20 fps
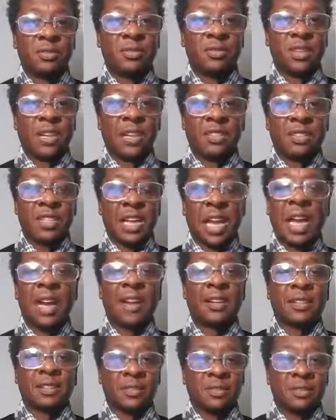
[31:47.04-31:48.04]
They
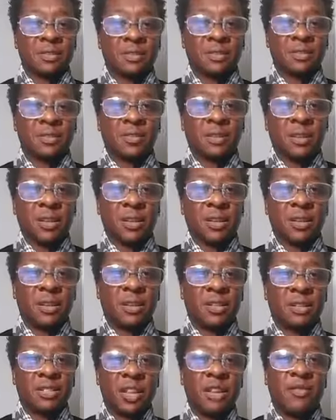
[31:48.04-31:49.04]
attack. They're
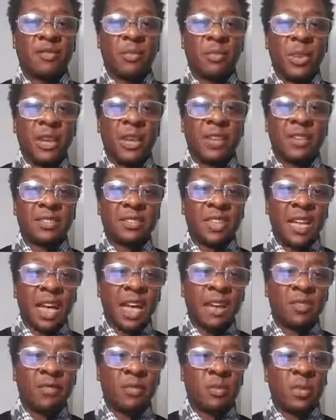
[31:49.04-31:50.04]
set for being
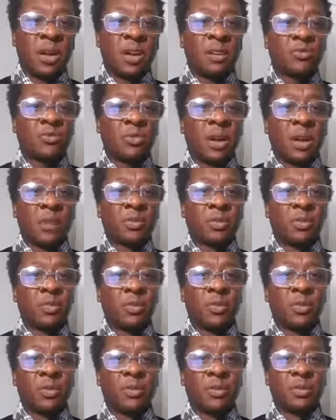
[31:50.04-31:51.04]
attacked for being a Trump
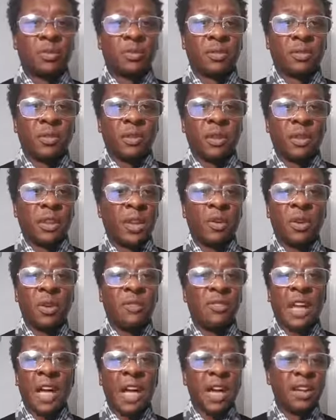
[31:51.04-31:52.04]
supporter, and they don't even
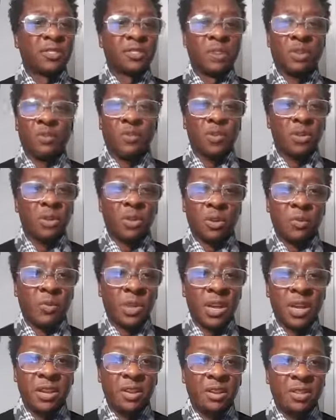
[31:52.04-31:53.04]
ask you for your
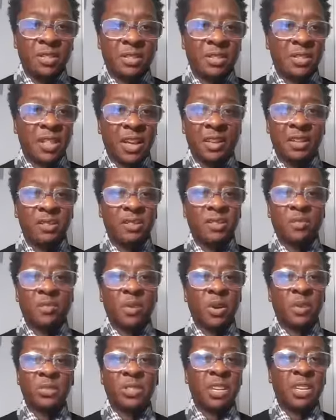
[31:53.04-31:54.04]
opinion. You just think you're
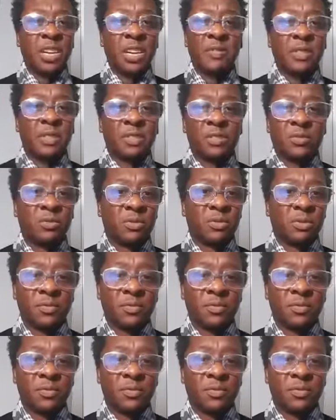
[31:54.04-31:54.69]
supposed to give it to them.